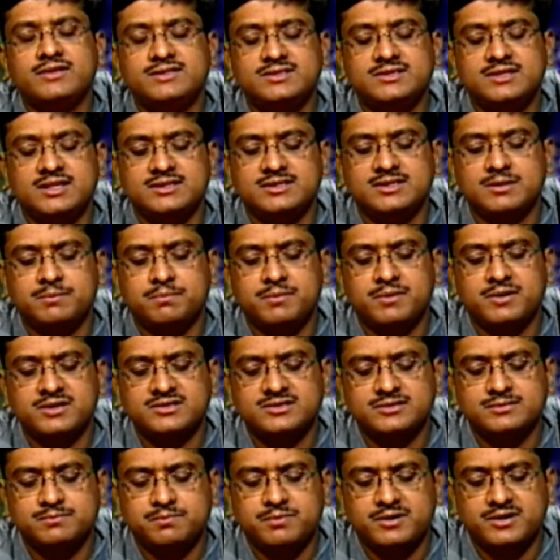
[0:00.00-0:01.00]
there is a
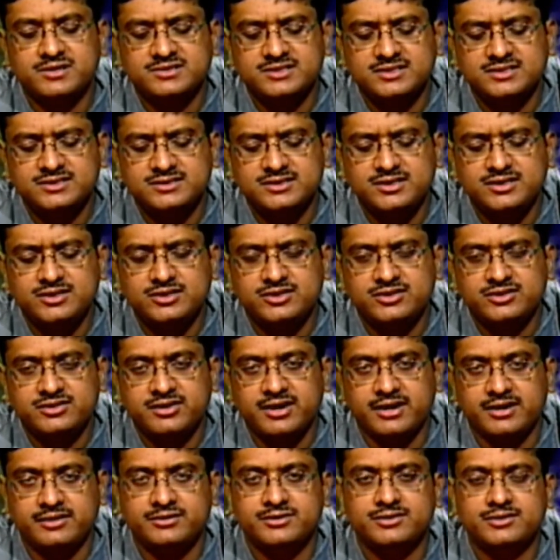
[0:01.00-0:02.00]
persistent
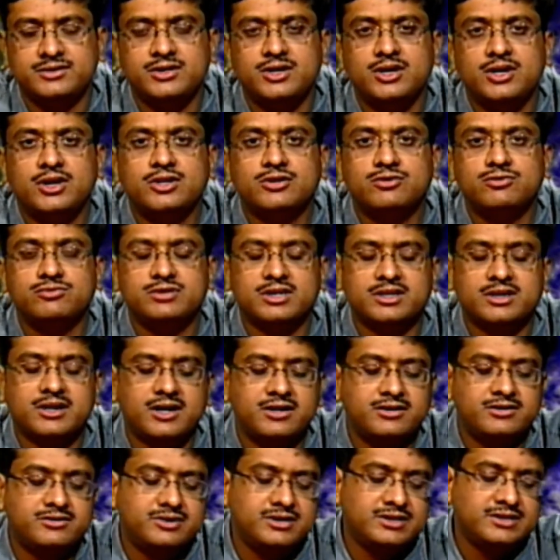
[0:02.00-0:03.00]
threat to the
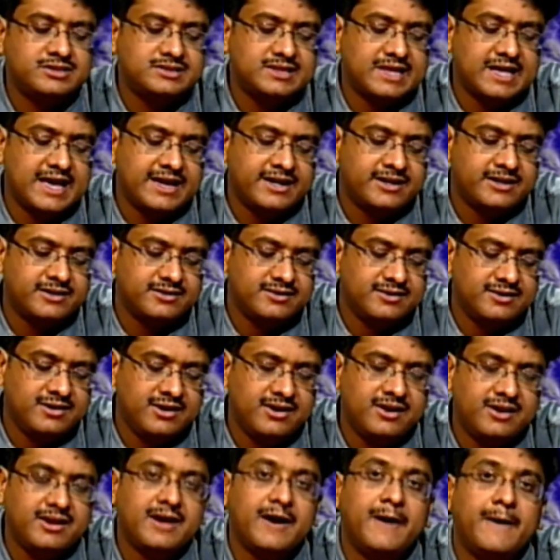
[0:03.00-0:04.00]
countries like
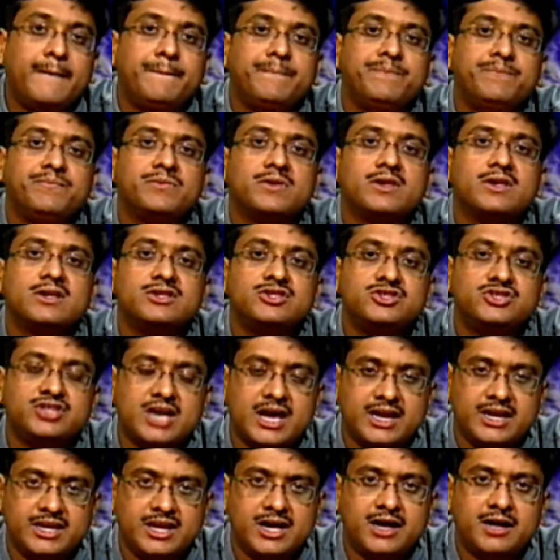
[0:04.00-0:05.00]
India,
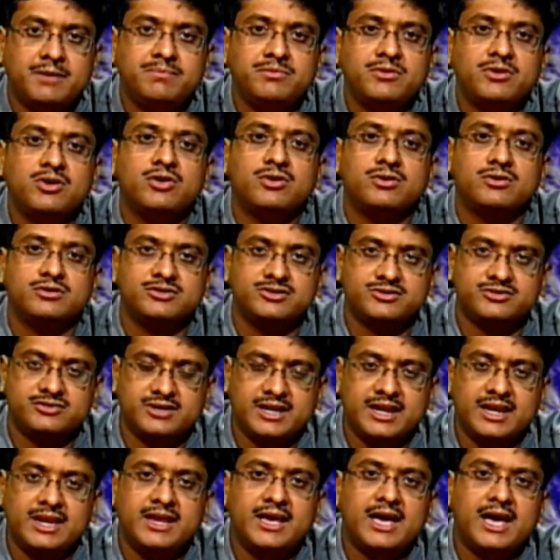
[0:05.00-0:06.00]
China,
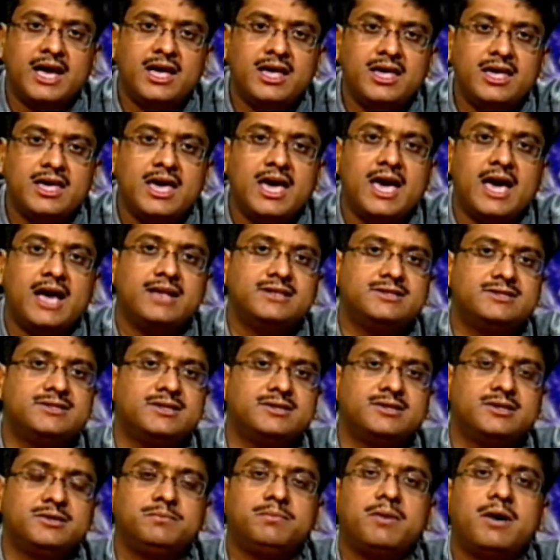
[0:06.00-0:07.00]
Australia and
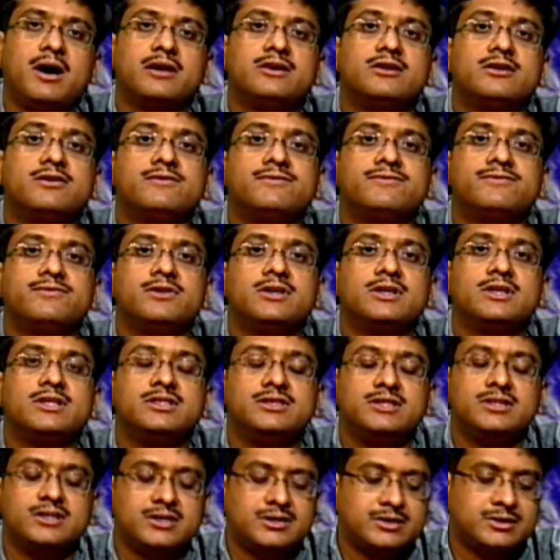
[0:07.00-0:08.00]
certain part of
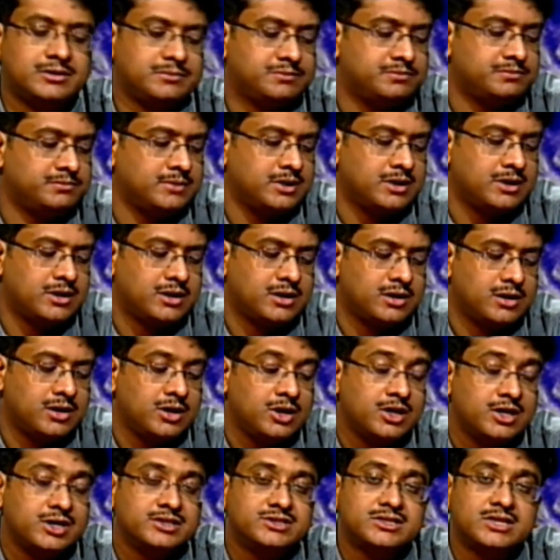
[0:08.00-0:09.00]
the
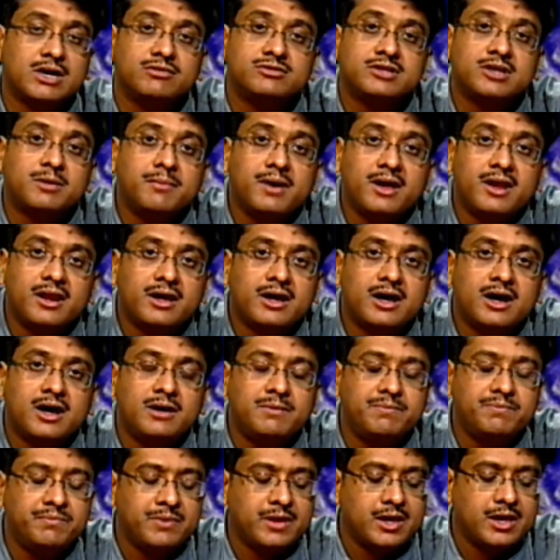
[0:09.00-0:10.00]
South America,
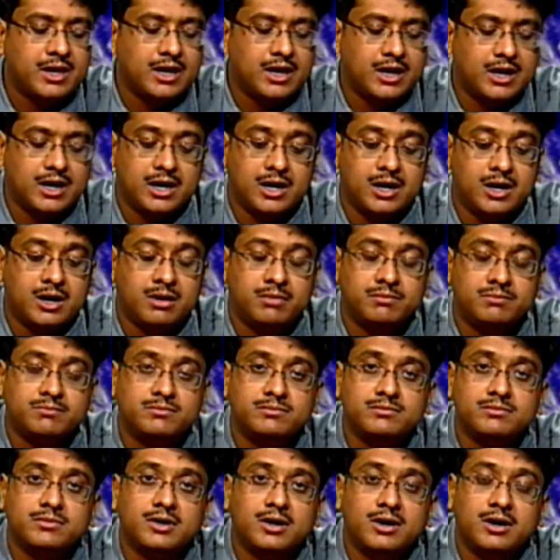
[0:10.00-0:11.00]

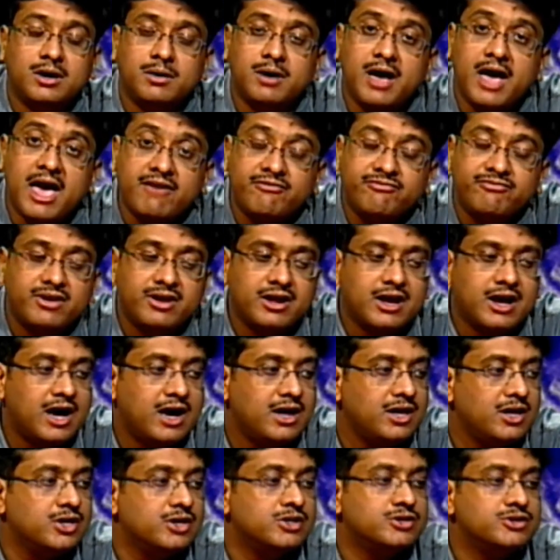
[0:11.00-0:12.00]
Africa.
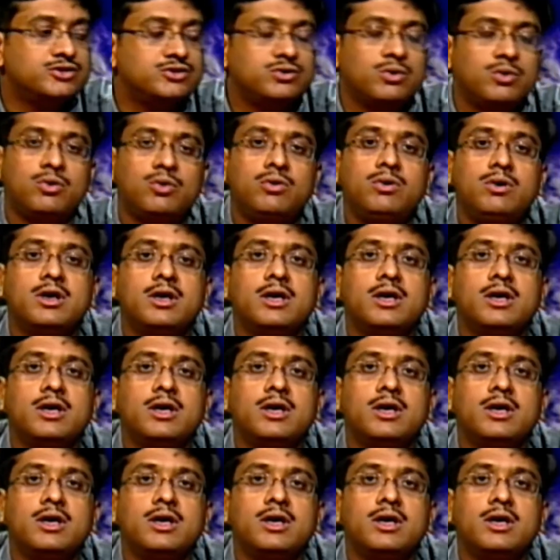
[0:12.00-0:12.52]
So,